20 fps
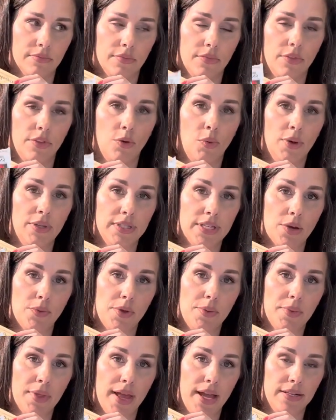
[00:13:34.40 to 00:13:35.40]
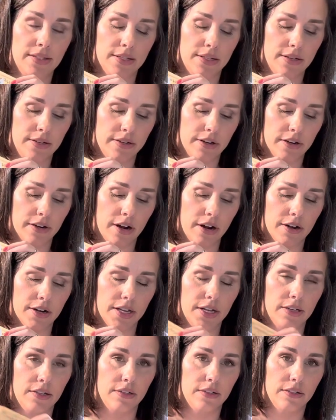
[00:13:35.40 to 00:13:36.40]
The ones that we planted in our
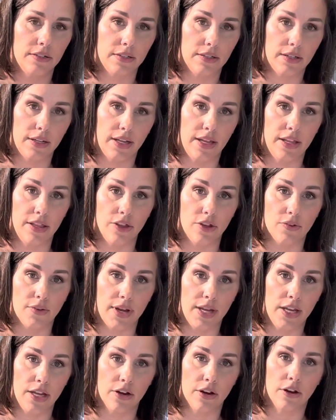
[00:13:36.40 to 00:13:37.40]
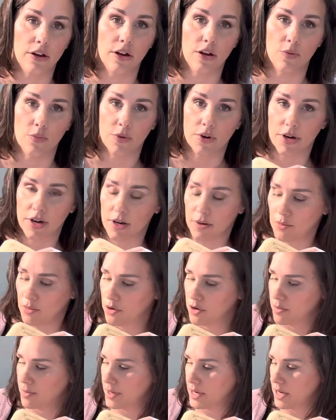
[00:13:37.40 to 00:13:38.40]
garden. And they're right here, and we're gonna
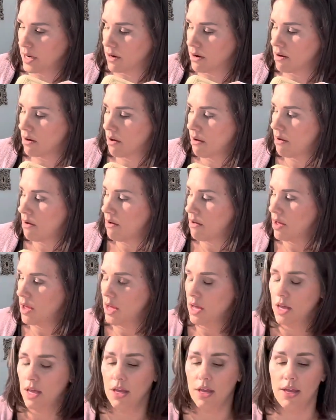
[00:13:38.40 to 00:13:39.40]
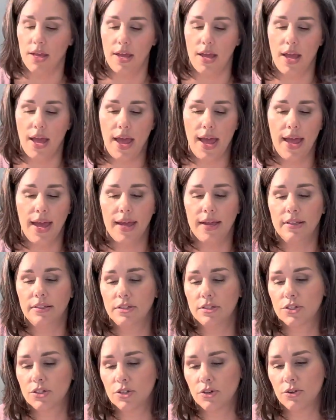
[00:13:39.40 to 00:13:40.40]
put them in here.
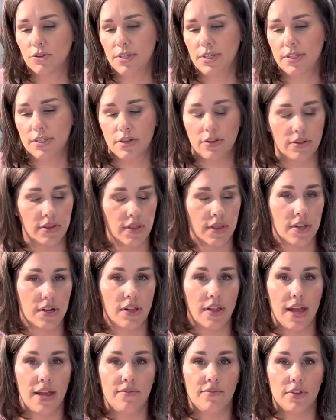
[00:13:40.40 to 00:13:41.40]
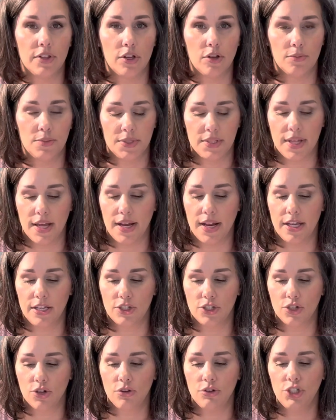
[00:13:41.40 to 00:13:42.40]
And so these are the little envelopes that I
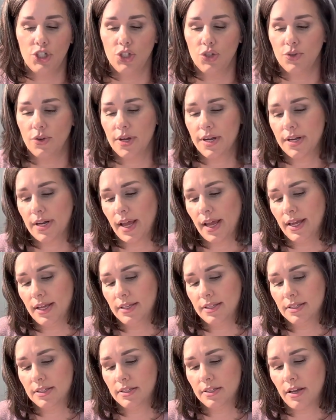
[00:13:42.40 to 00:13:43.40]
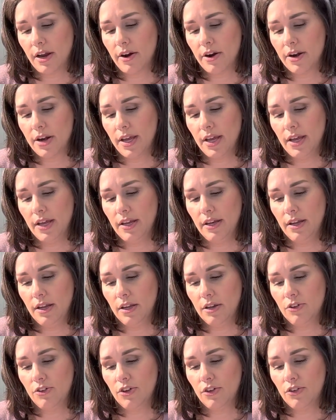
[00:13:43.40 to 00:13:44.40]
showed you, and I
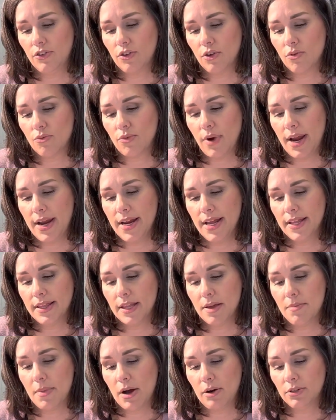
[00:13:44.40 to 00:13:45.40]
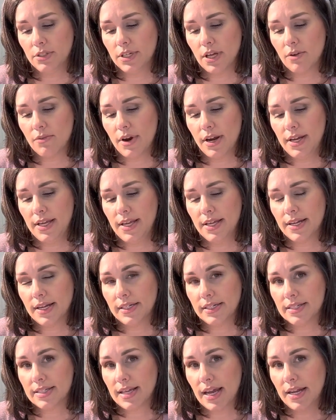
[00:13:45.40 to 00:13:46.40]
started just writing them out already, and I
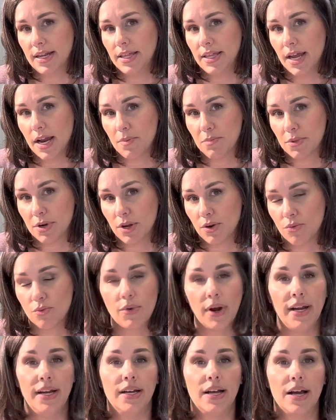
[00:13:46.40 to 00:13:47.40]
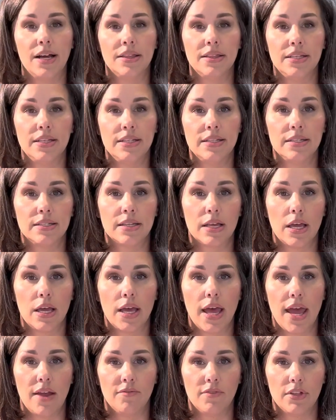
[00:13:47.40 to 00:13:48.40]
decided that I'm gonna write on these
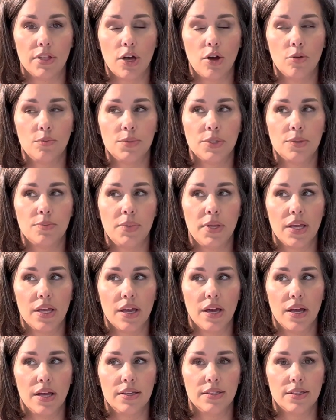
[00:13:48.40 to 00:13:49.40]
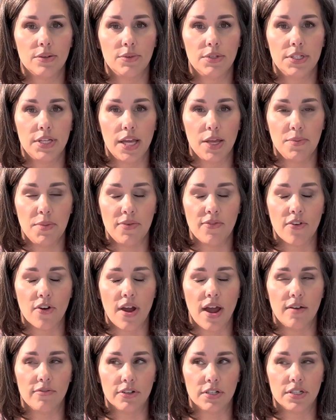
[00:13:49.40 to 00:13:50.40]
envelopes because it would take me
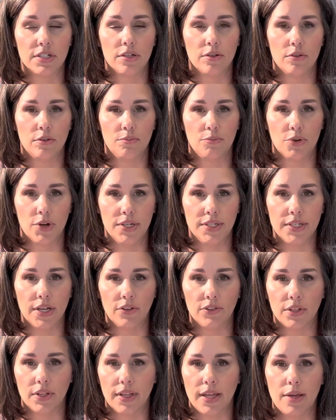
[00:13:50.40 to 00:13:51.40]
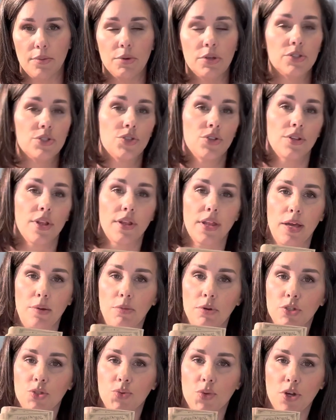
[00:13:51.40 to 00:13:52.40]
forever to print out the labels. So the
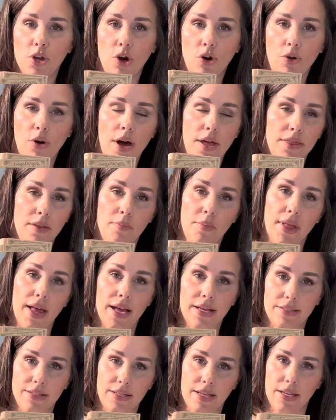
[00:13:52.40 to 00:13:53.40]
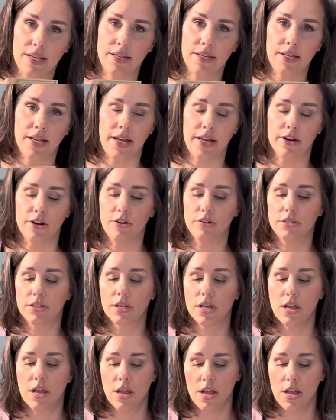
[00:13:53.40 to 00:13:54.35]
labels will go on the plastic containers.